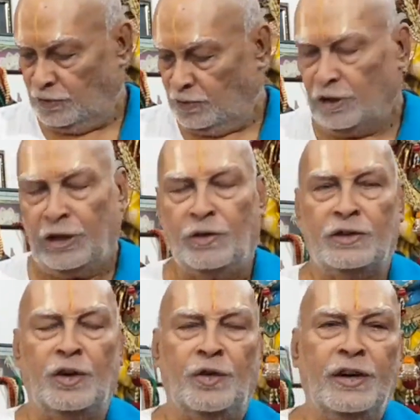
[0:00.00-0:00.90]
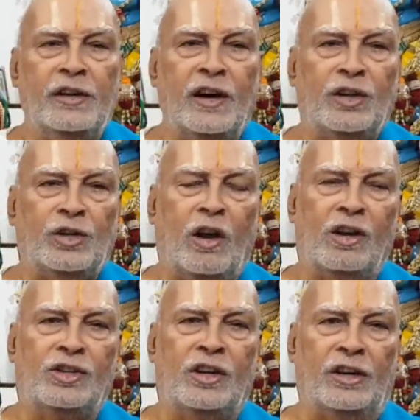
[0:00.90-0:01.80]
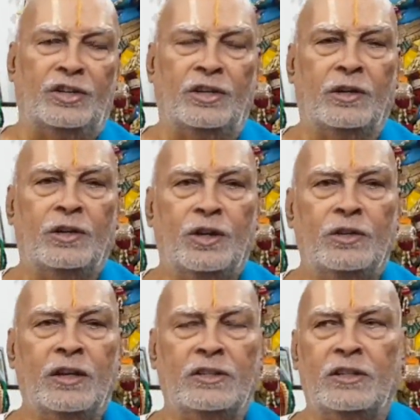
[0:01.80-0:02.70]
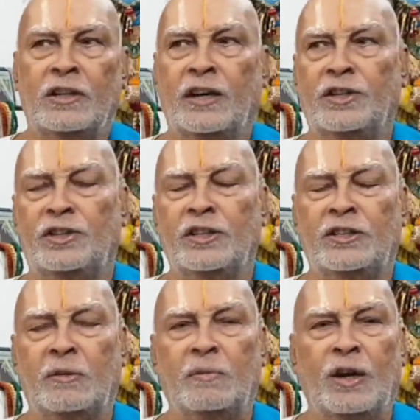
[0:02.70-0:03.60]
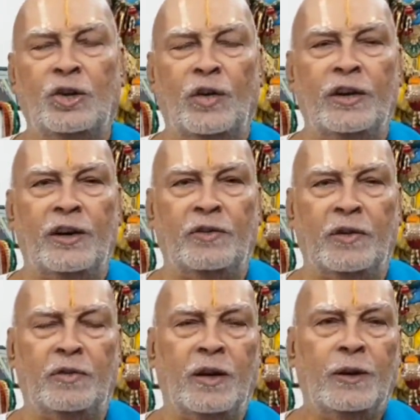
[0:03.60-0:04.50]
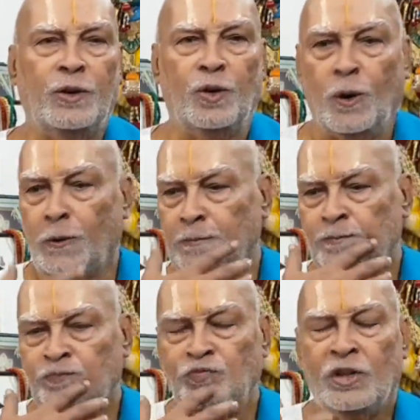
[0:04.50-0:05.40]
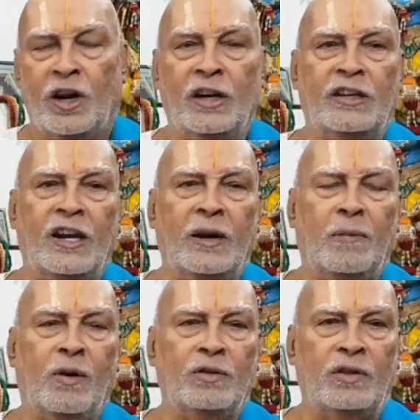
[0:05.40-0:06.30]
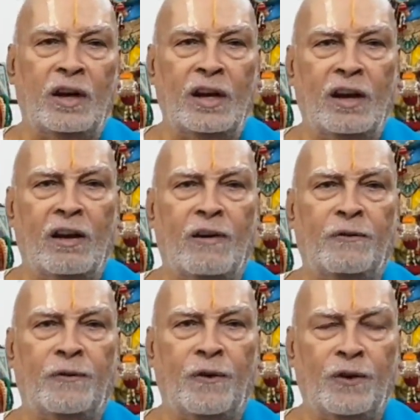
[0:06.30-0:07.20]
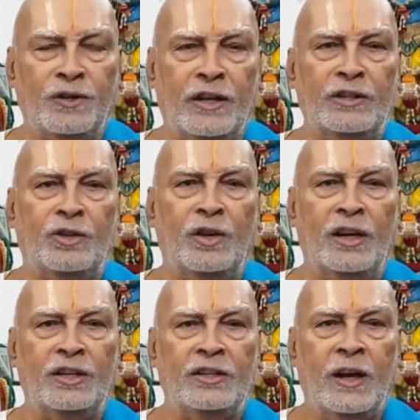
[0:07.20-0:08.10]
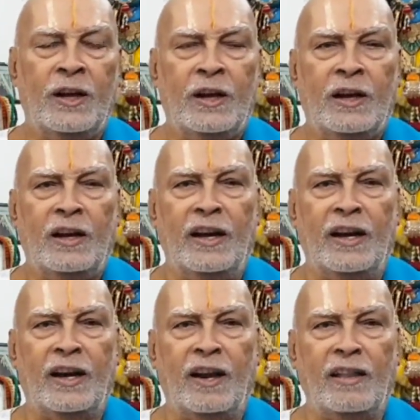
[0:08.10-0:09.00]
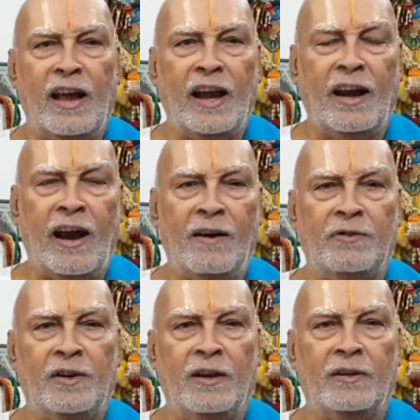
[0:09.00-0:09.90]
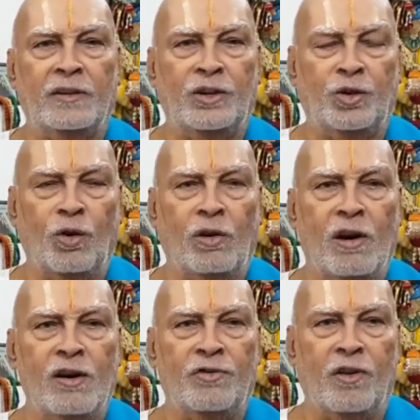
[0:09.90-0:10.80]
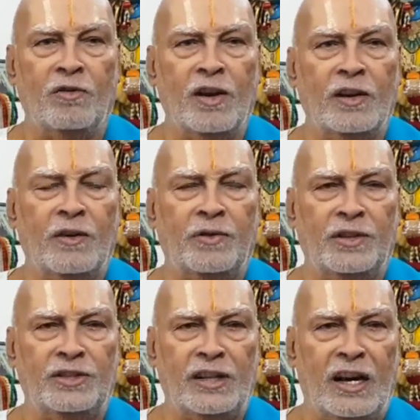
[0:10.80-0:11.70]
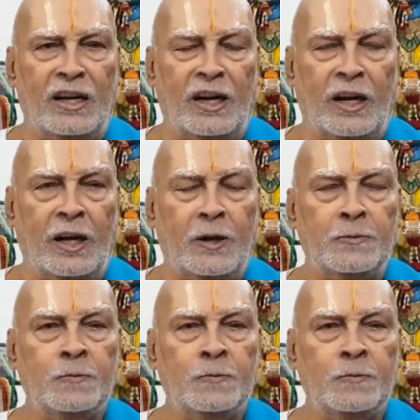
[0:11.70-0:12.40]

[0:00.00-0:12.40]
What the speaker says: it was the winter solstice. That is December 25th. Until about 3 or 4 centuries later than after the so-called founding of Christianity,